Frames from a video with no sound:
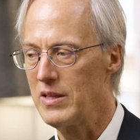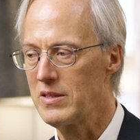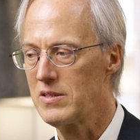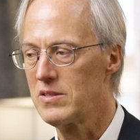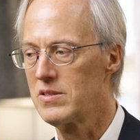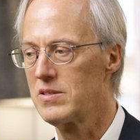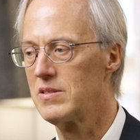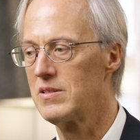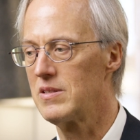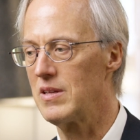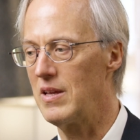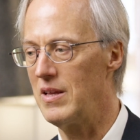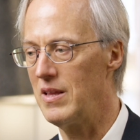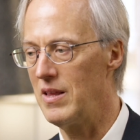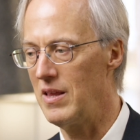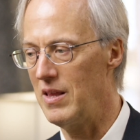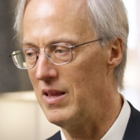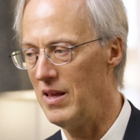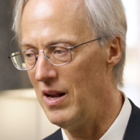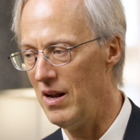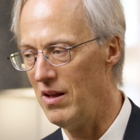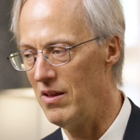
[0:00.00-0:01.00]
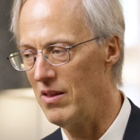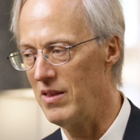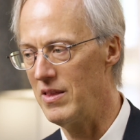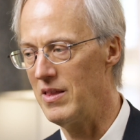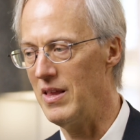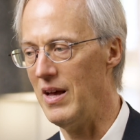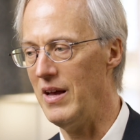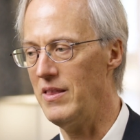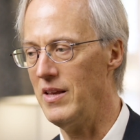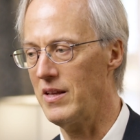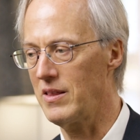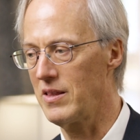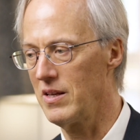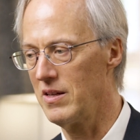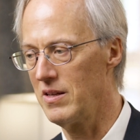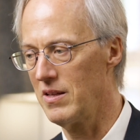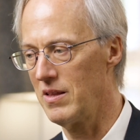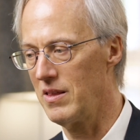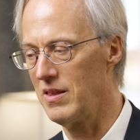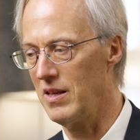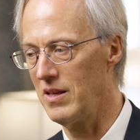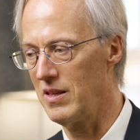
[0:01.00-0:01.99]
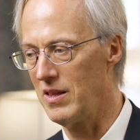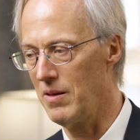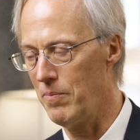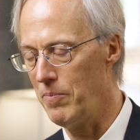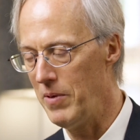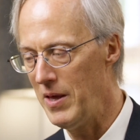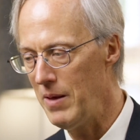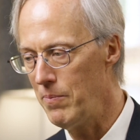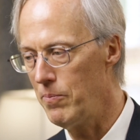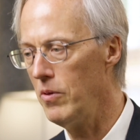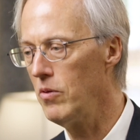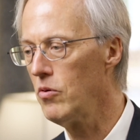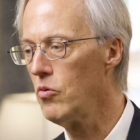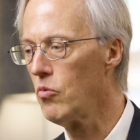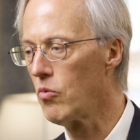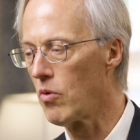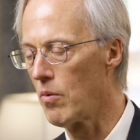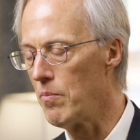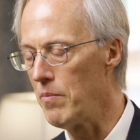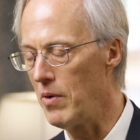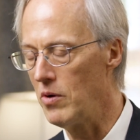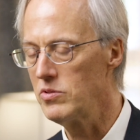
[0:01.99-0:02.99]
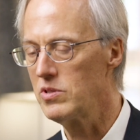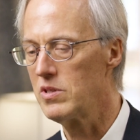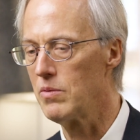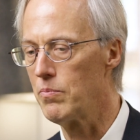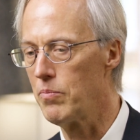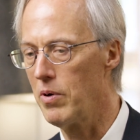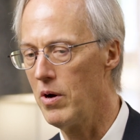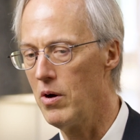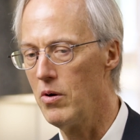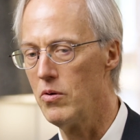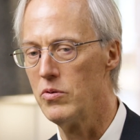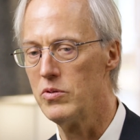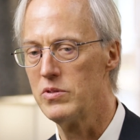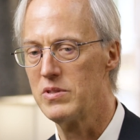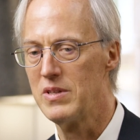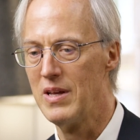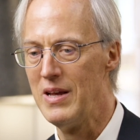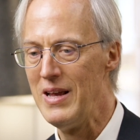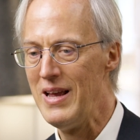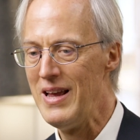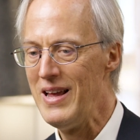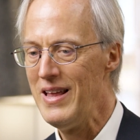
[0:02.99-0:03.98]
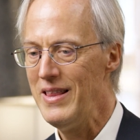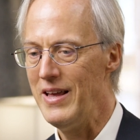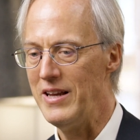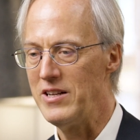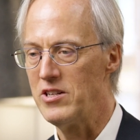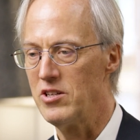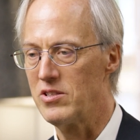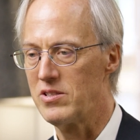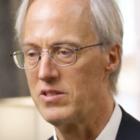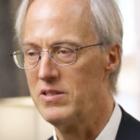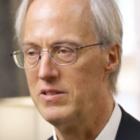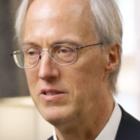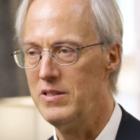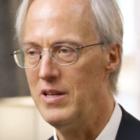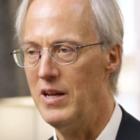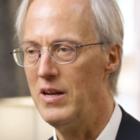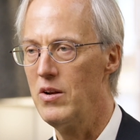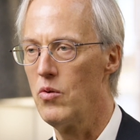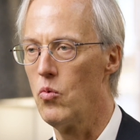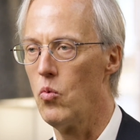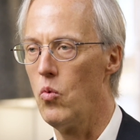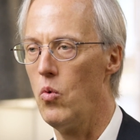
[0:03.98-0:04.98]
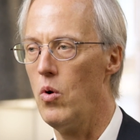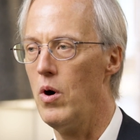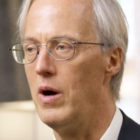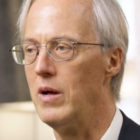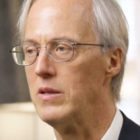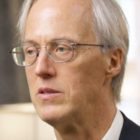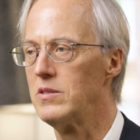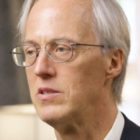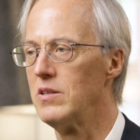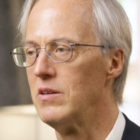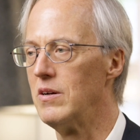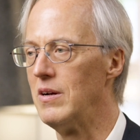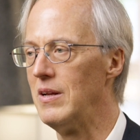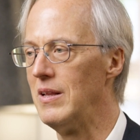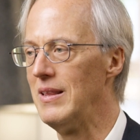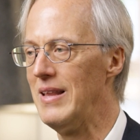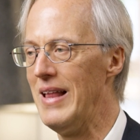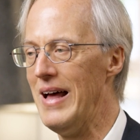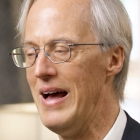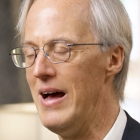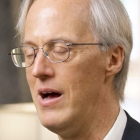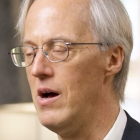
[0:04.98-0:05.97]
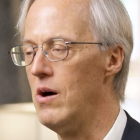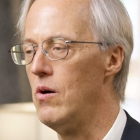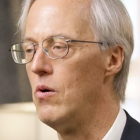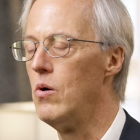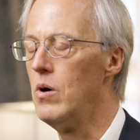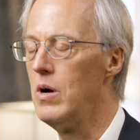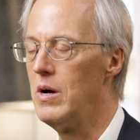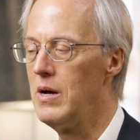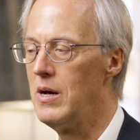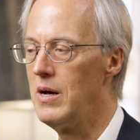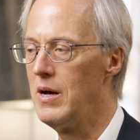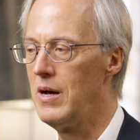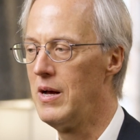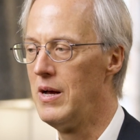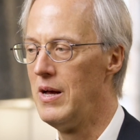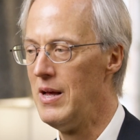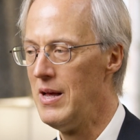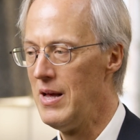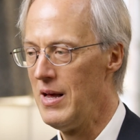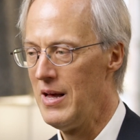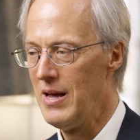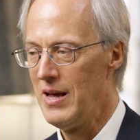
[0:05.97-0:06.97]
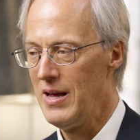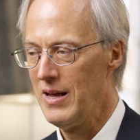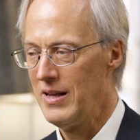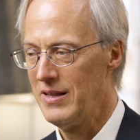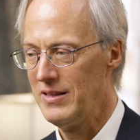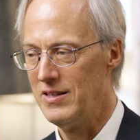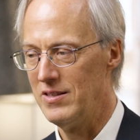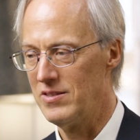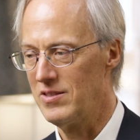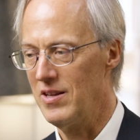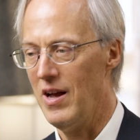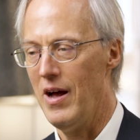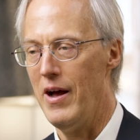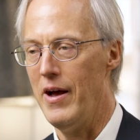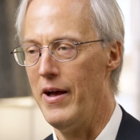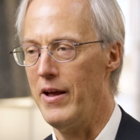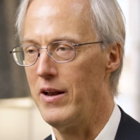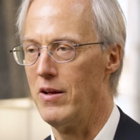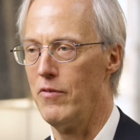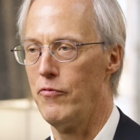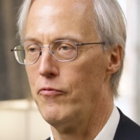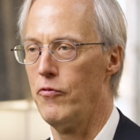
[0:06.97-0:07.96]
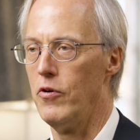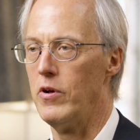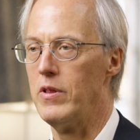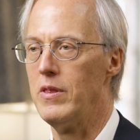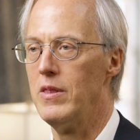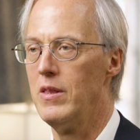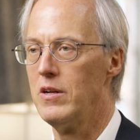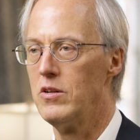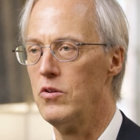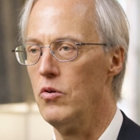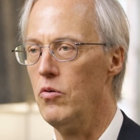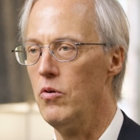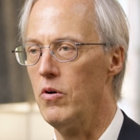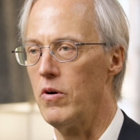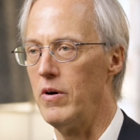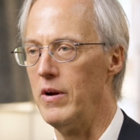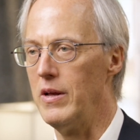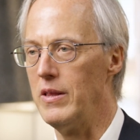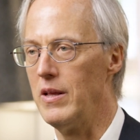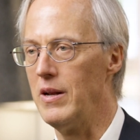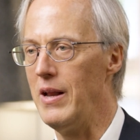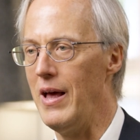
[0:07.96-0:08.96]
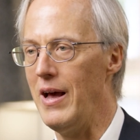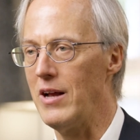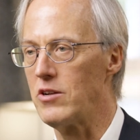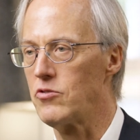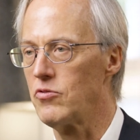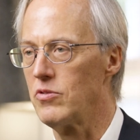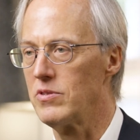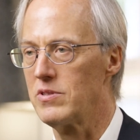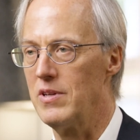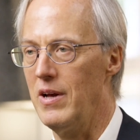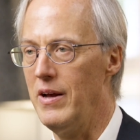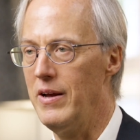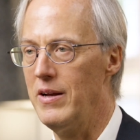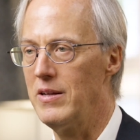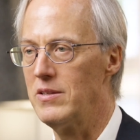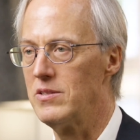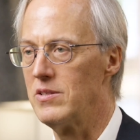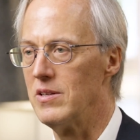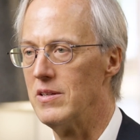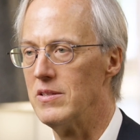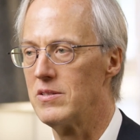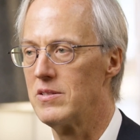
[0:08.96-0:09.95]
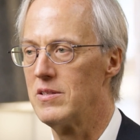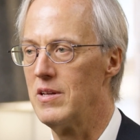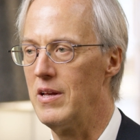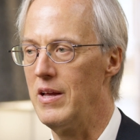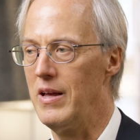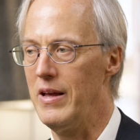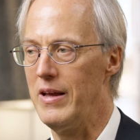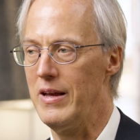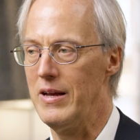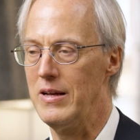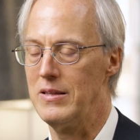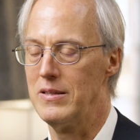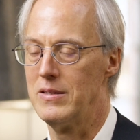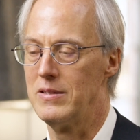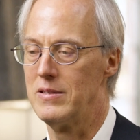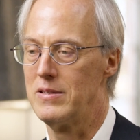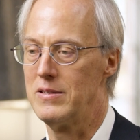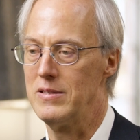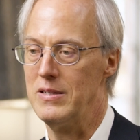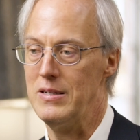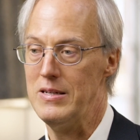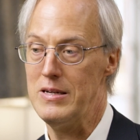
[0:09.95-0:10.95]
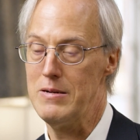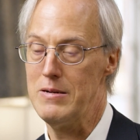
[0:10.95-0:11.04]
it's, you know, I think the people who were most opposed, they just didn't want to allow design a foot in the door in the natural sciences. And,